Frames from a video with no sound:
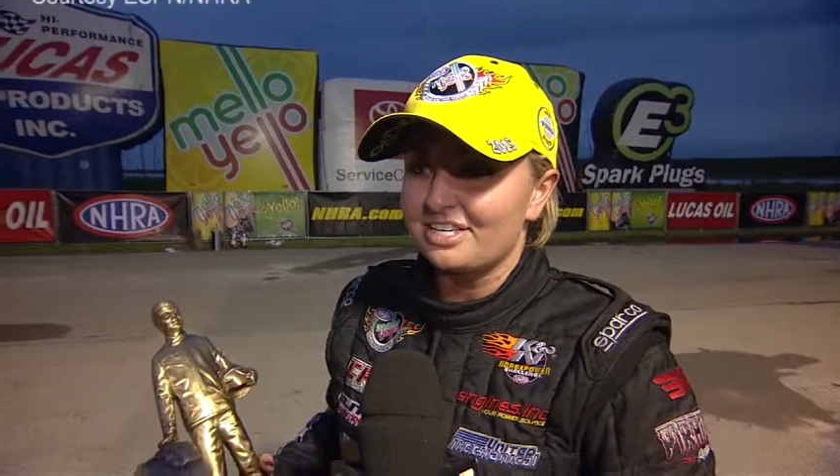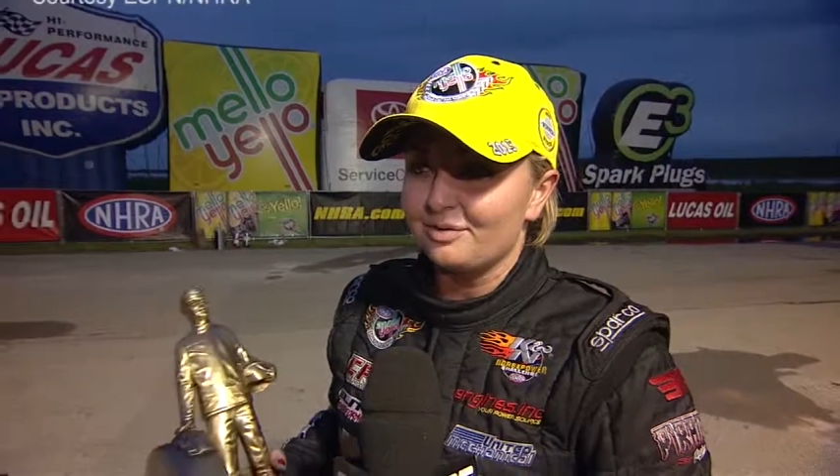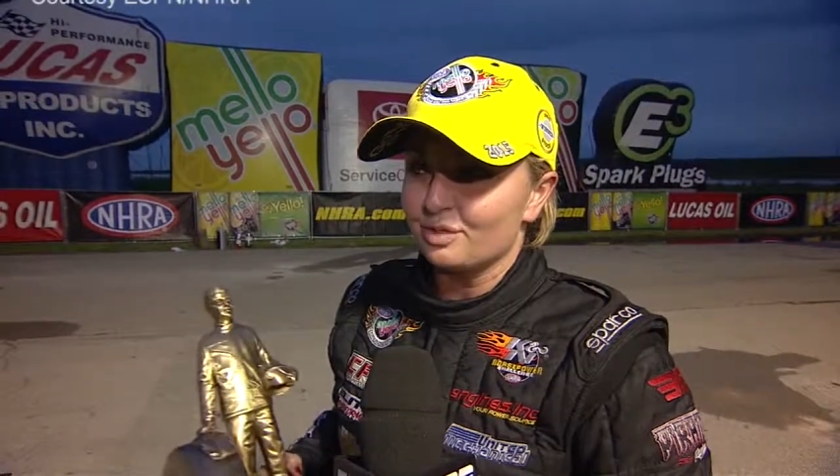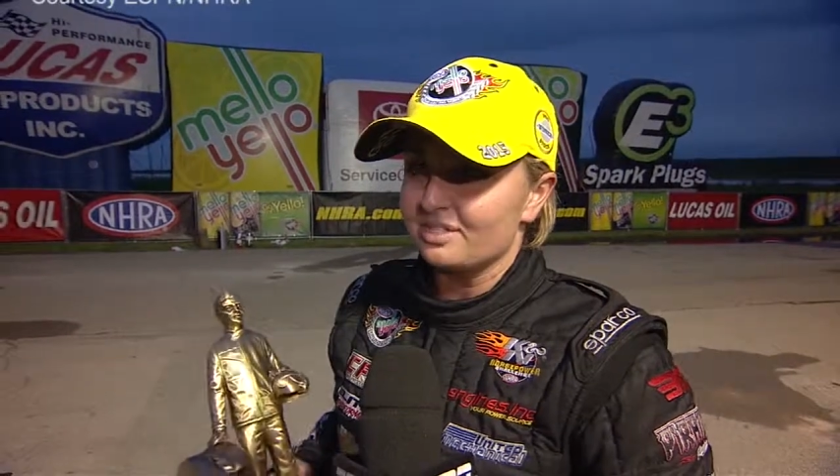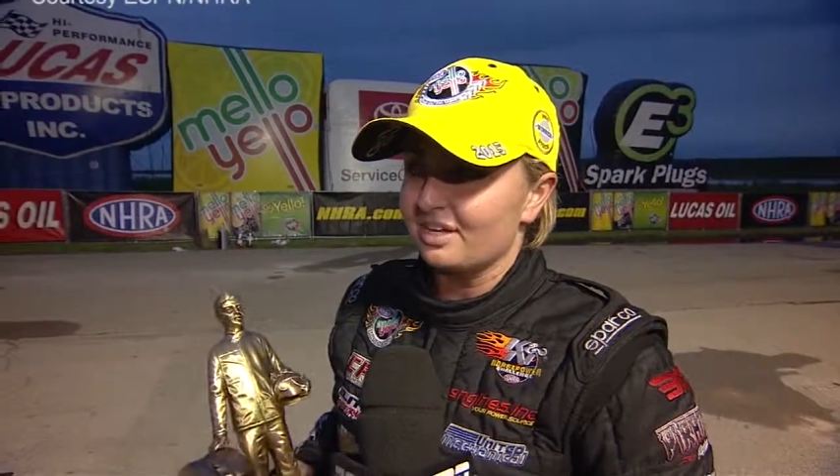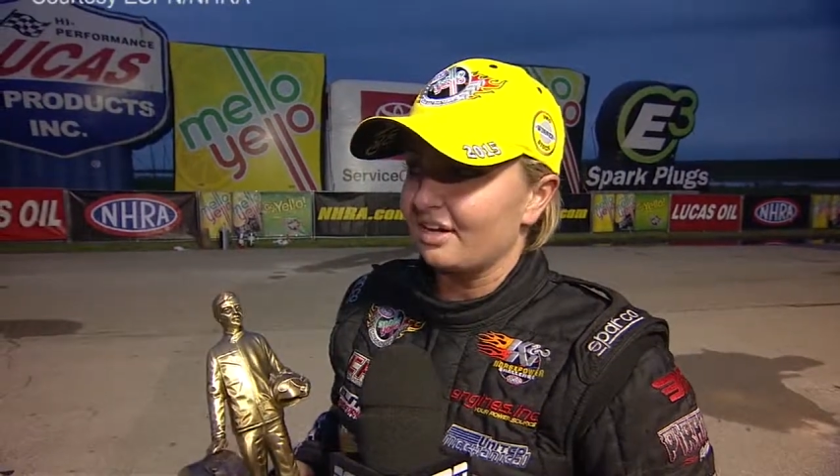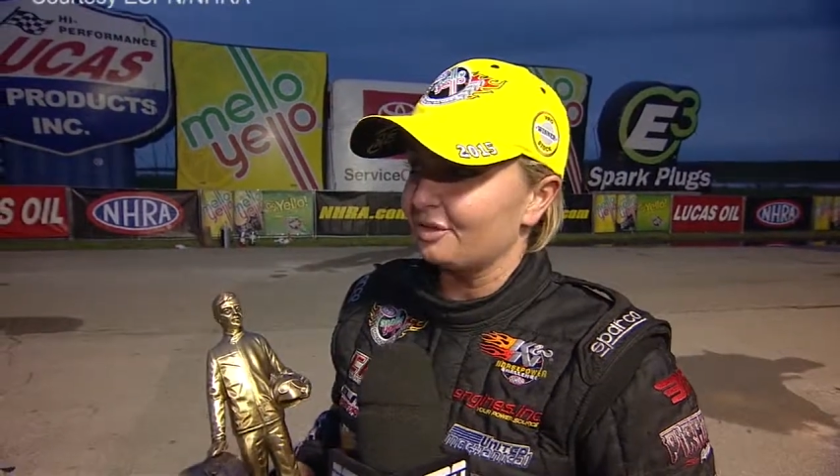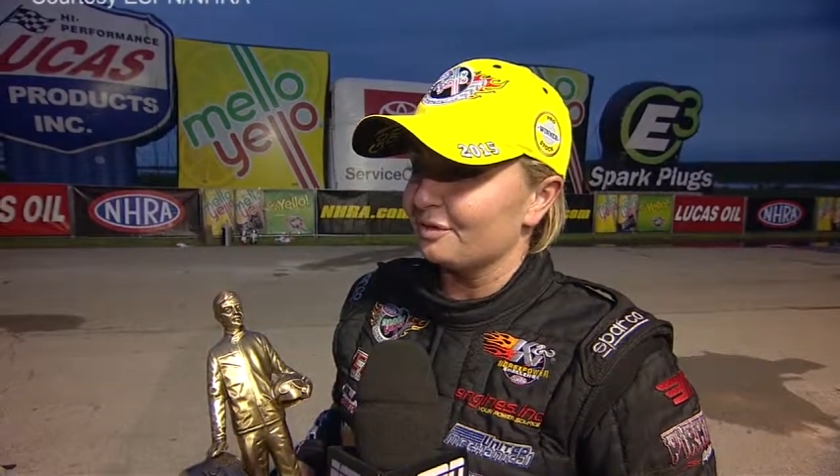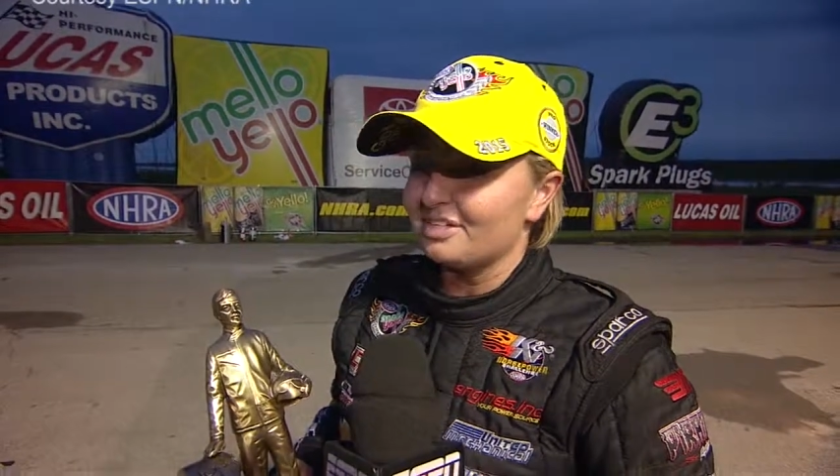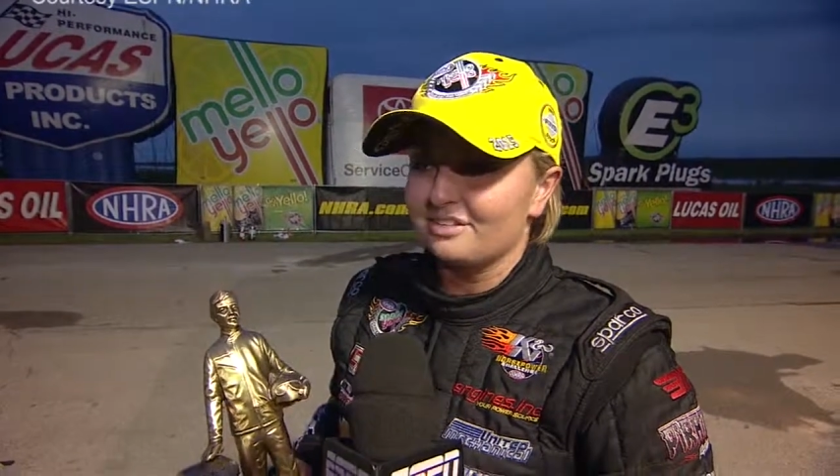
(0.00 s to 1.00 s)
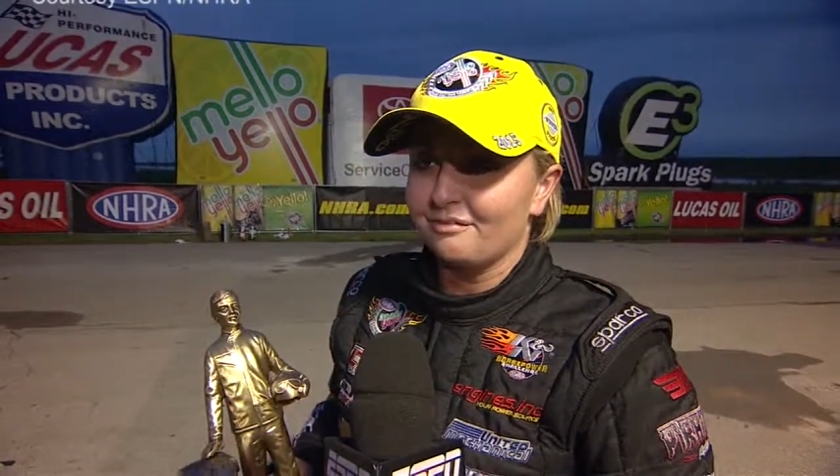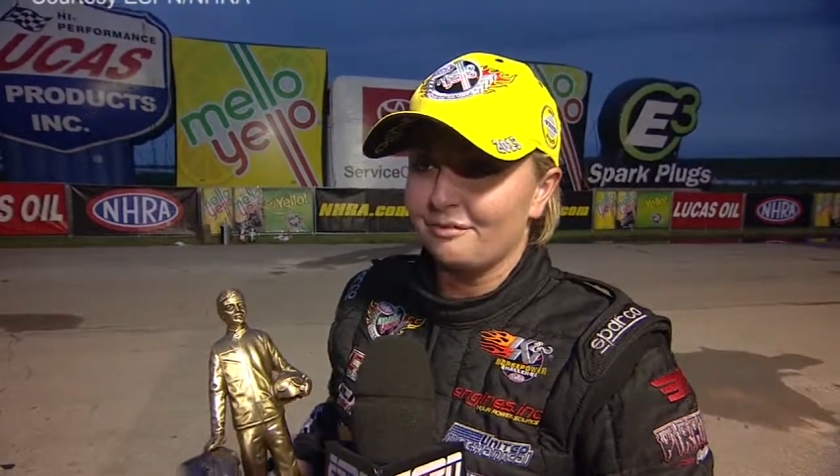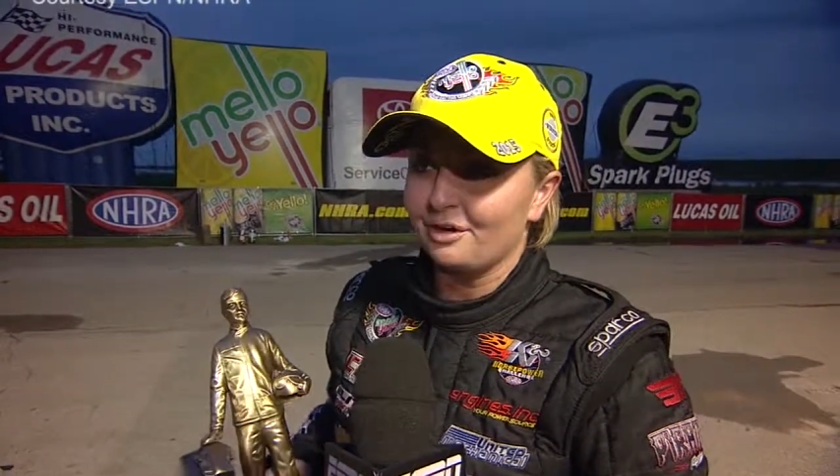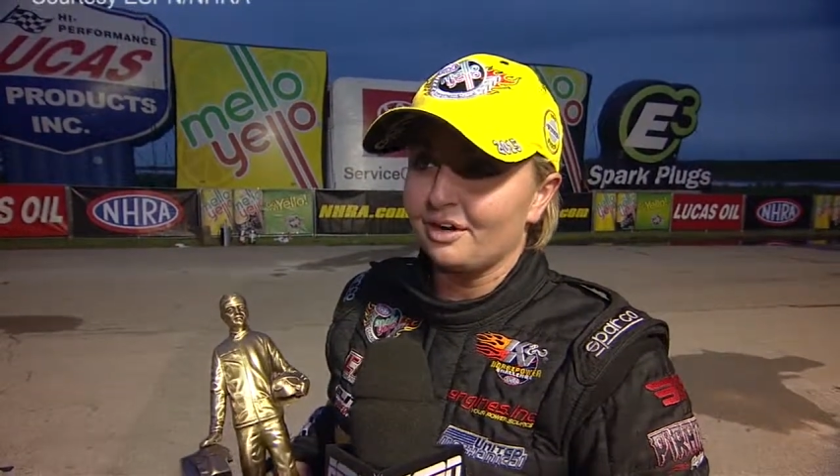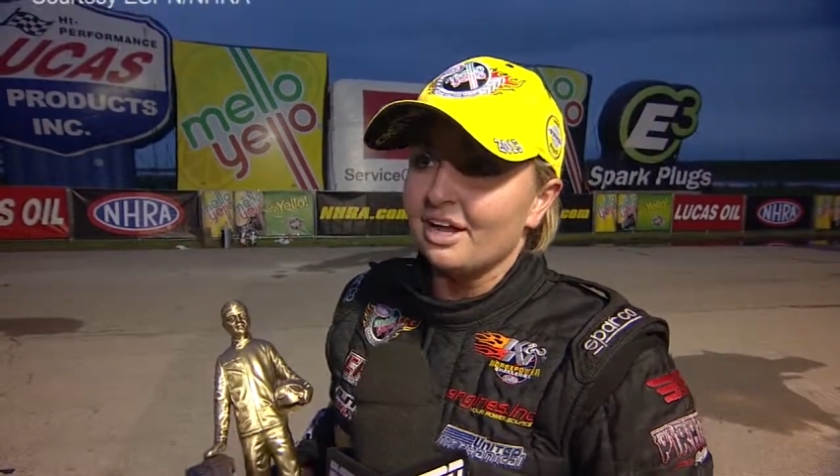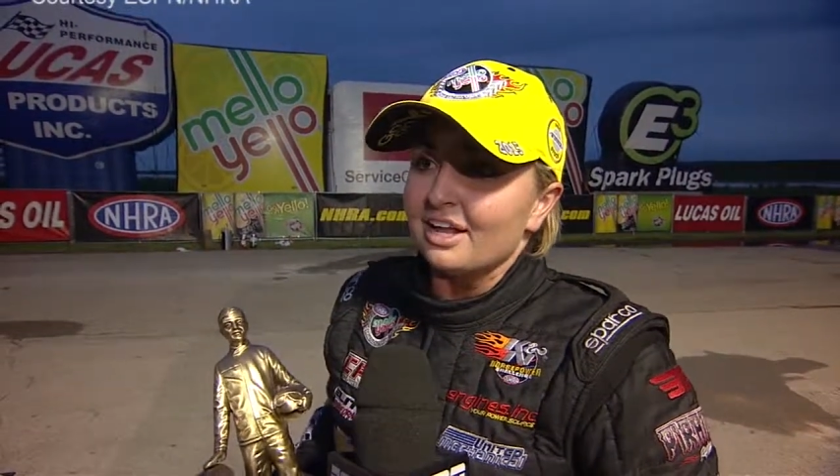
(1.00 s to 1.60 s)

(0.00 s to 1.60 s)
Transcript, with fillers: He was uh, the reason for